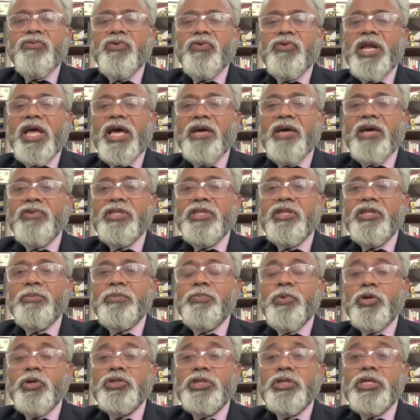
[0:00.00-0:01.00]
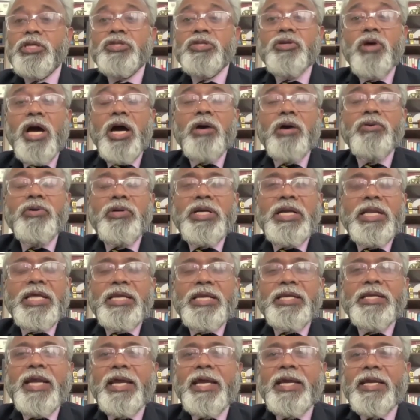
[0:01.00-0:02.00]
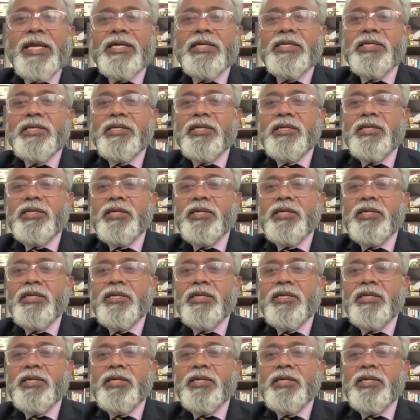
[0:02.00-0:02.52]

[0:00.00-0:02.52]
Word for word: for having the opportunity. So, how did I write?